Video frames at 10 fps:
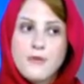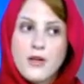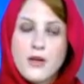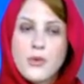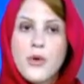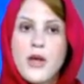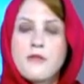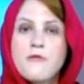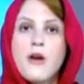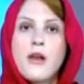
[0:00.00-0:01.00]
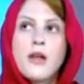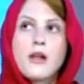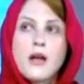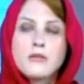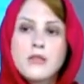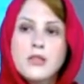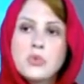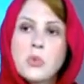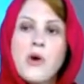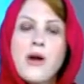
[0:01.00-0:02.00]
creative writing classes
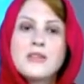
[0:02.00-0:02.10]
where I